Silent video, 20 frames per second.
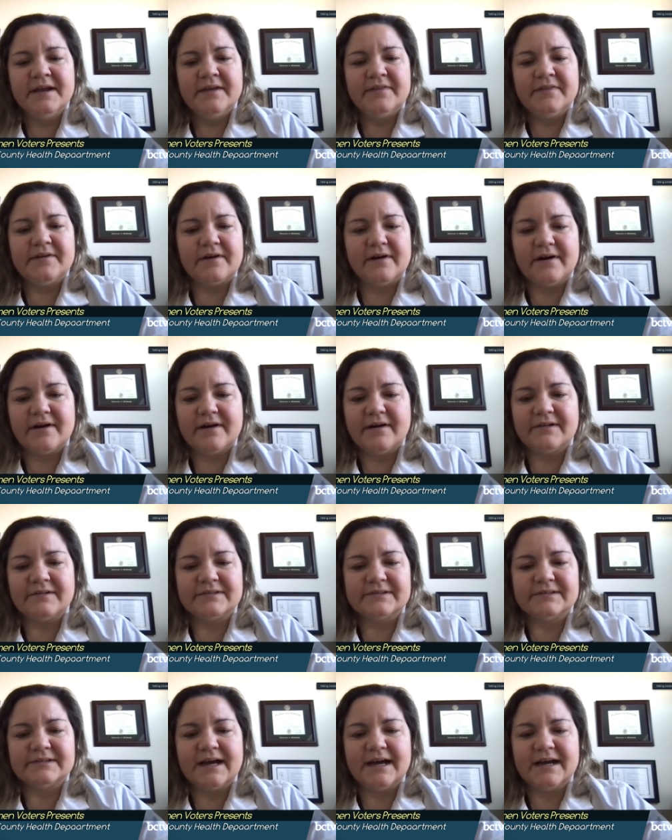there are a
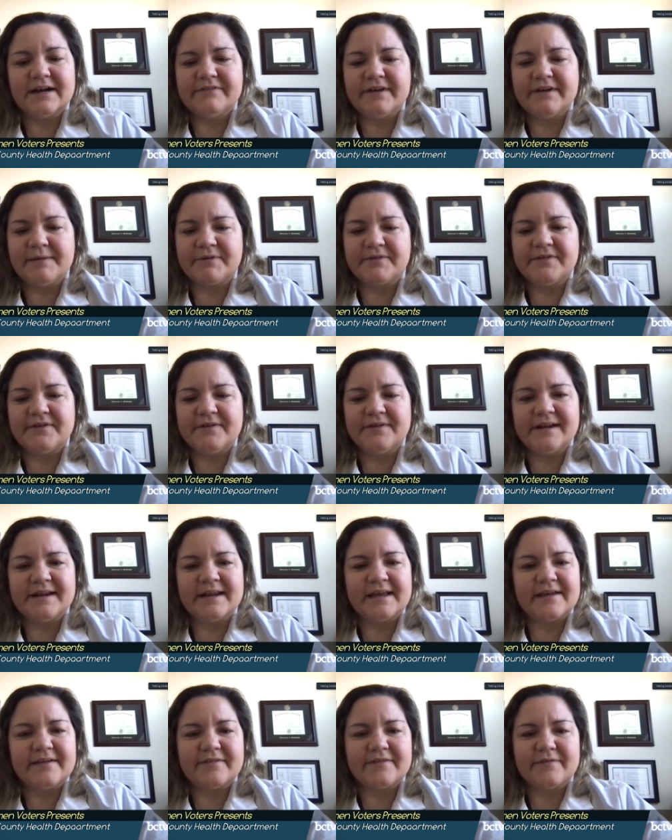lot of
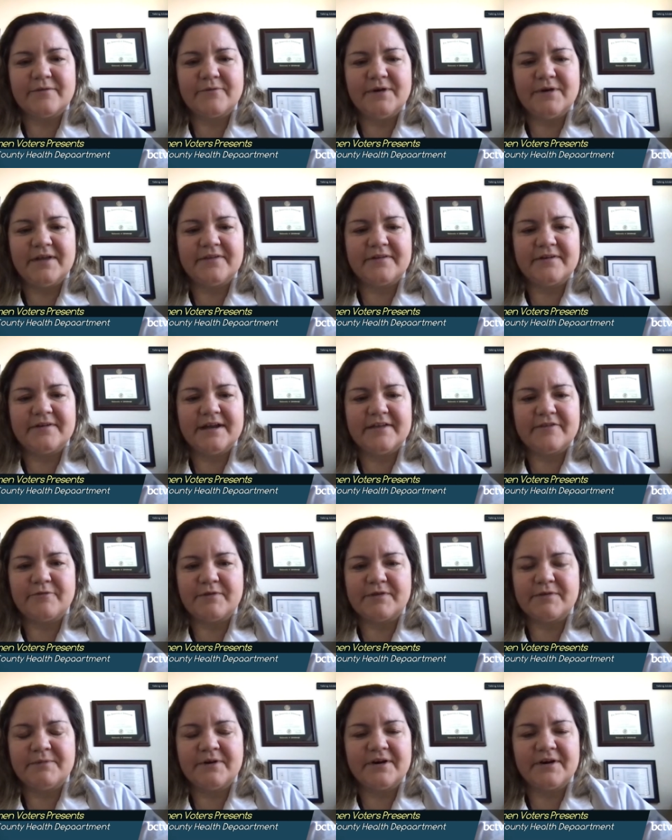opportunities, whether it's
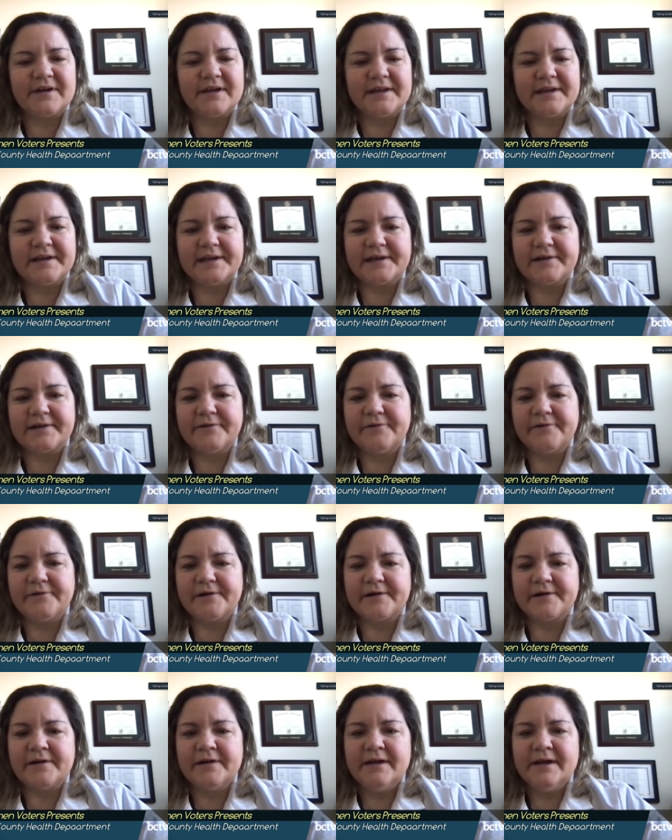with marketing
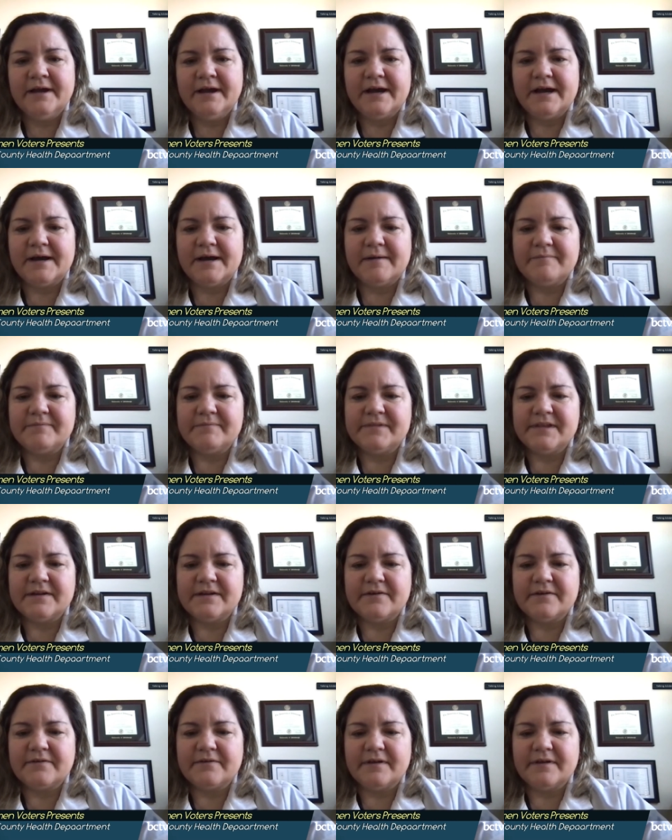or um, you
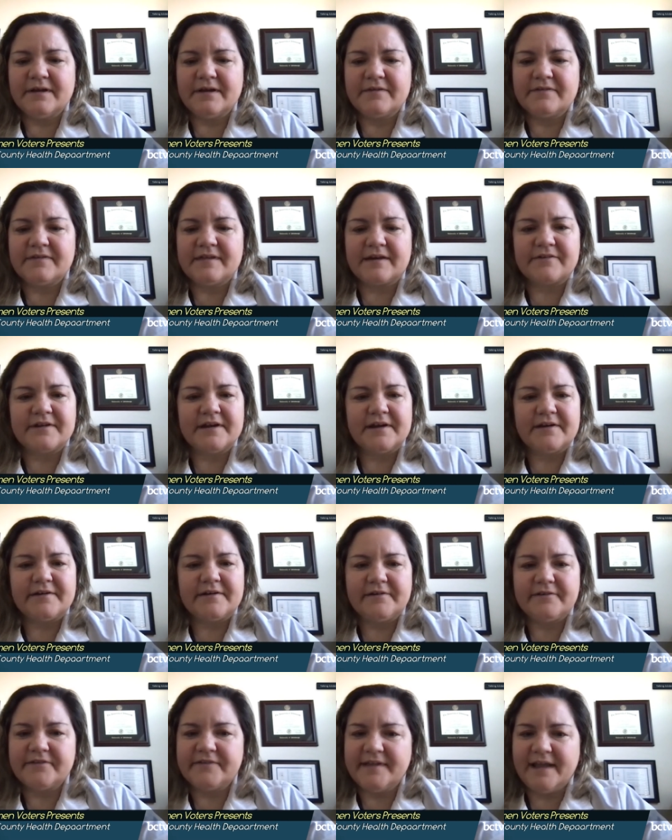know uh,
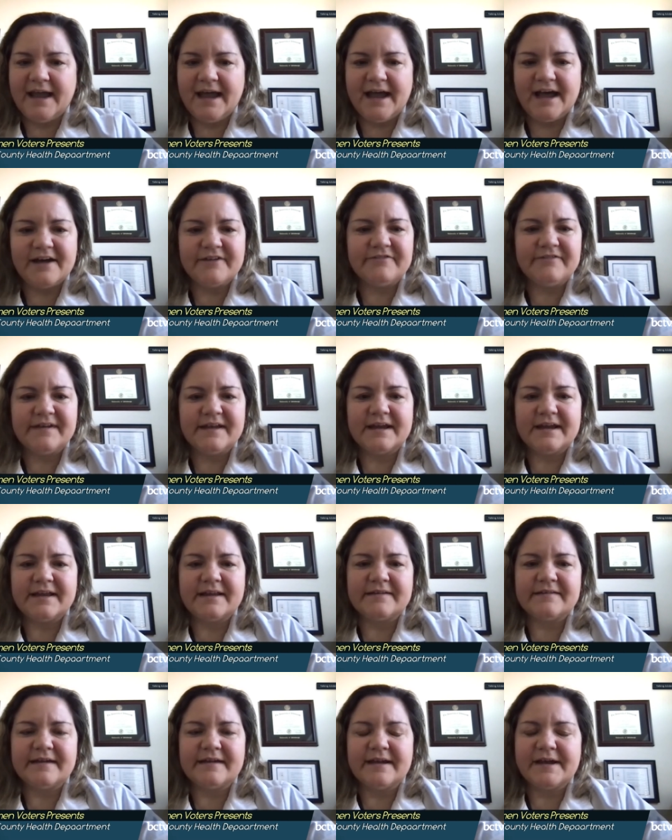secretarial staff
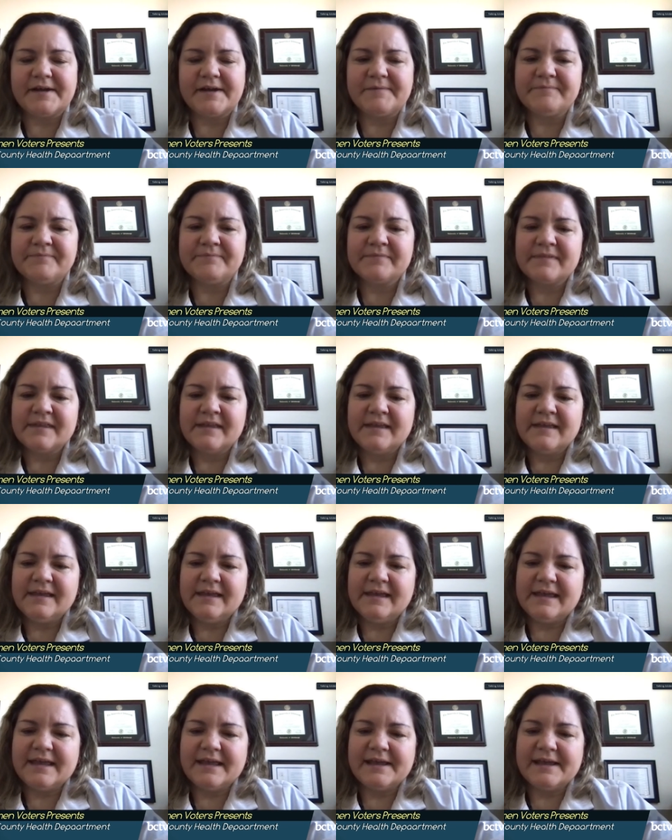and um,
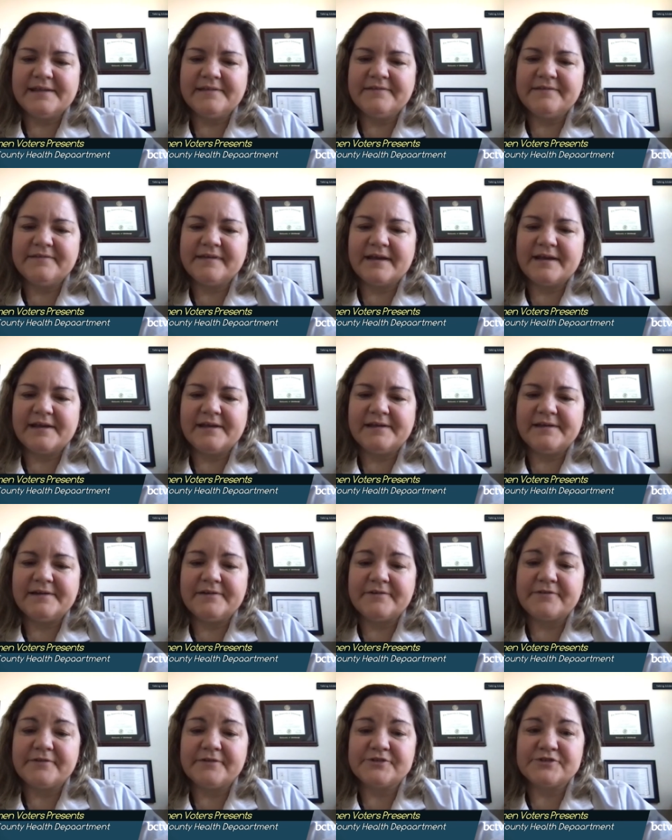and uh, you know
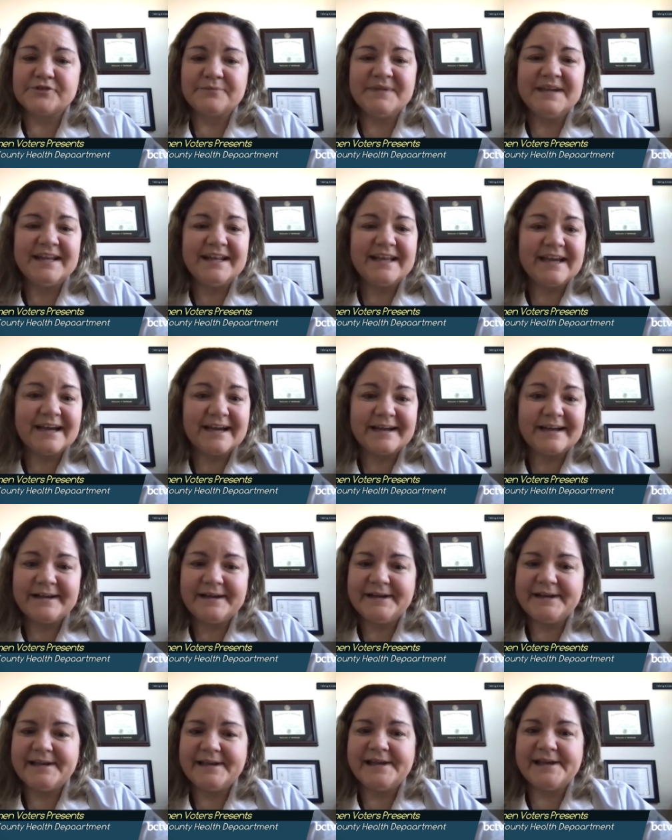social media
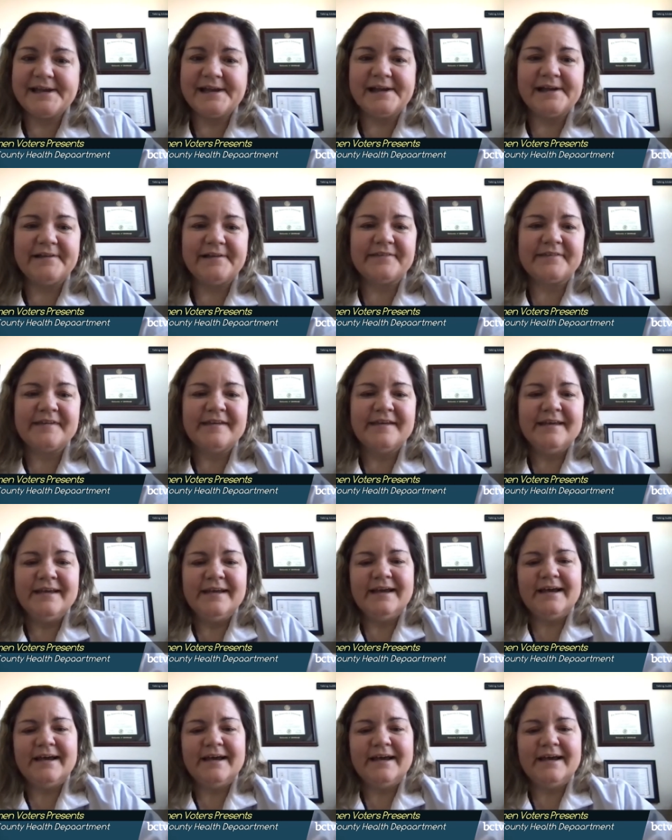and uh,